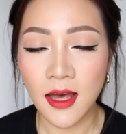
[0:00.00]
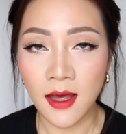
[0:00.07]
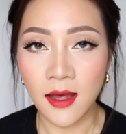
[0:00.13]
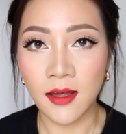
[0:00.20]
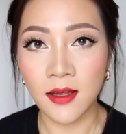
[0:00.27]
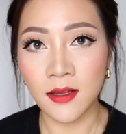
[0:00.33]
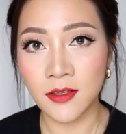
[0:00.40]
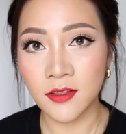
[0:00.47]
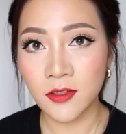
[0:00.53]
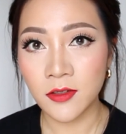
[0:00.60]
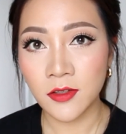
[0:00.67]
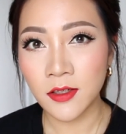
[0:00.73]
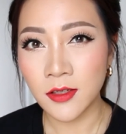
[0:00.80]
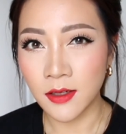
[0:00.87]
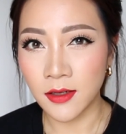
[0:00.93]
and,
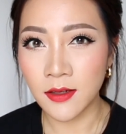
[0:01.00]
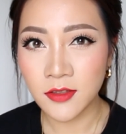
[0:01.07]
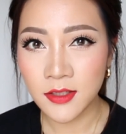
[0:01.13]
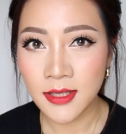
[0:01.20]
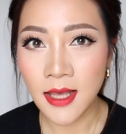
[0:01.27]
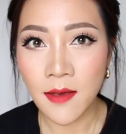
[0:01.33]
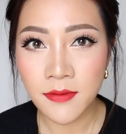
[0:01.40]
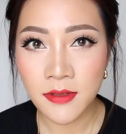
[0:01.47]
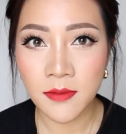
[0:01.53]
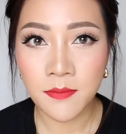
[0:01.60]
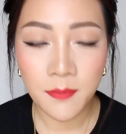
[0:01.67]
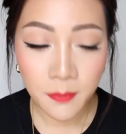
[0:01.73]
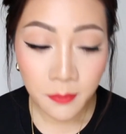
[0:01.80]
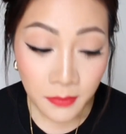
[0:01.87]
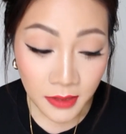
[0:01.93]
you know, just have
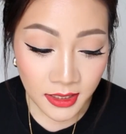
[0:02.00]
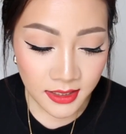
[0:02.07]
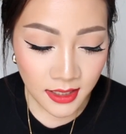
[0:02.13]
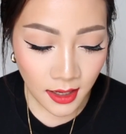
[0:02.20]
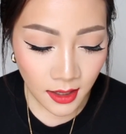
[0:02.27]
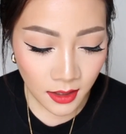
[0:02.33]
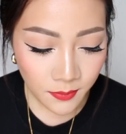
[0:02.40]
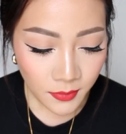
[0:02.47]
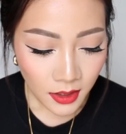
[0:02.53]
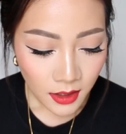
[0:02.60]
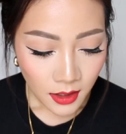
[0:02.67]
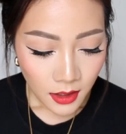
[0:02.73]
some me time.